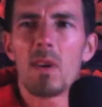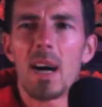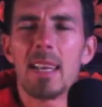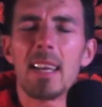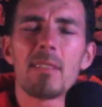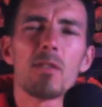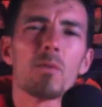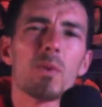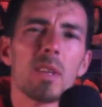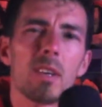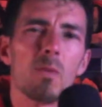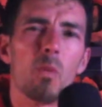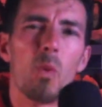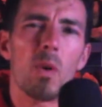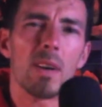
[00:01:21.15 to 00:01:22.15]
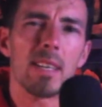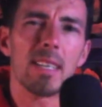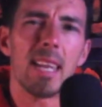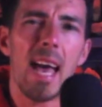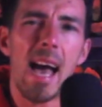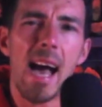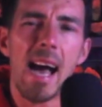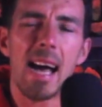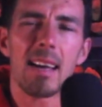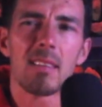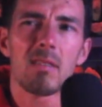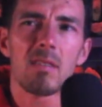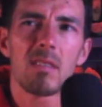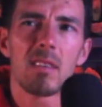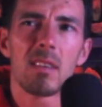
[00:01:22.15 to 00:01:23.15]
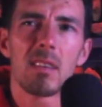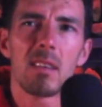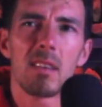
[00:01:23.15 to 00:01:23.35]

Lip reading: I never really wanted to ask,